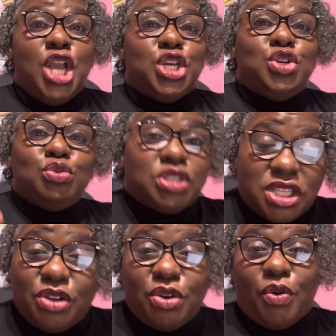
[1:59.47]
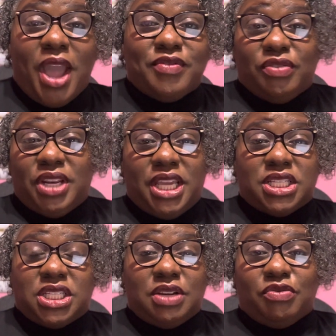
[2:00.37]
You still don't have your
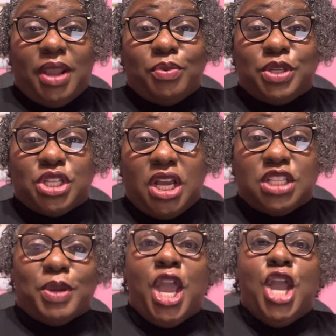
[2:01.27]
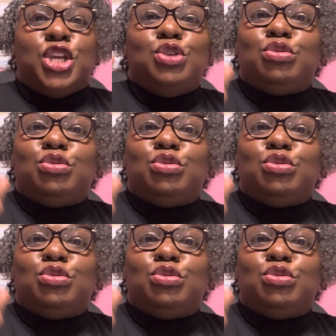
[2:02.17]
relationship right with your husband. You